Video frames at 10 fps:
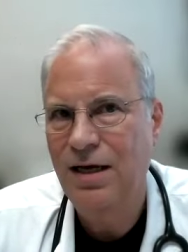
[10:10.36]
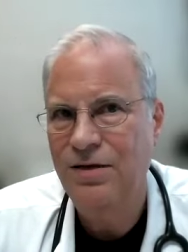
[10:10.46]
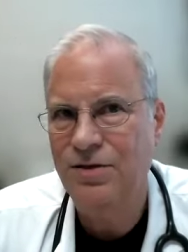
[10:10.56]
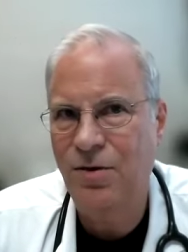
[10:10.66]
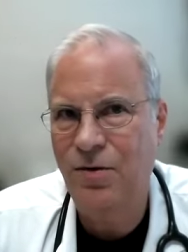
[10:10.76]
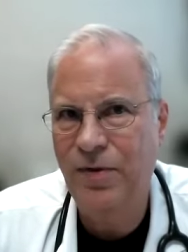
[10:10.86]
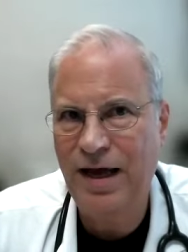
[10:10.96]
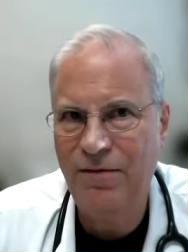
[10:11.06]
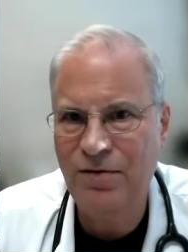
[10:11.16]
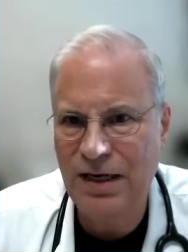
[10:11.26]
So they
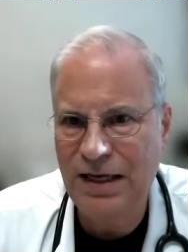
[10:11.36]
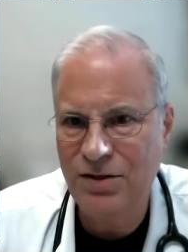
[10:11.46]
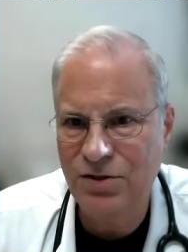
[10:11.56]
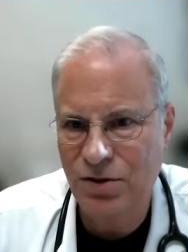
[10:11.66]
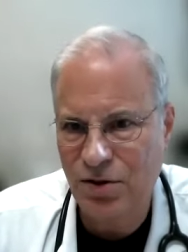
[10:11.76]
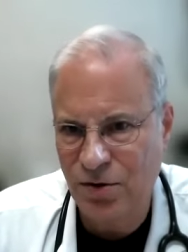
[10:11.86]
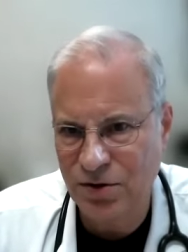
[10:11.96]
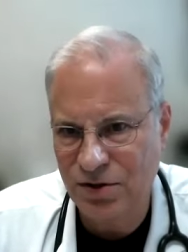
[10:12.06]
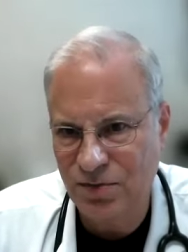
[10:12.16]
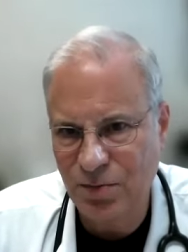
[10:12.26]
have an easier
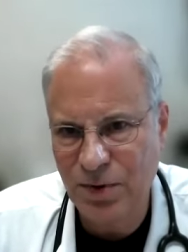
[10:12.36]
course of it.